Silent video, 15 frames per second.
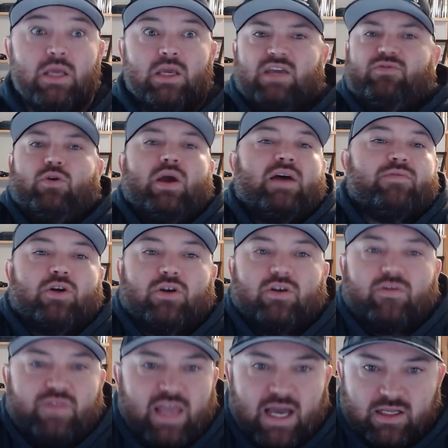If you haven't heard
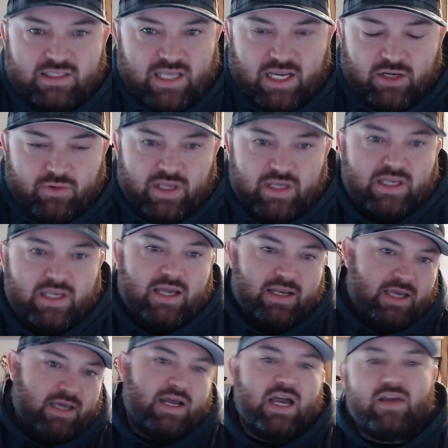of the Alexandrian.net,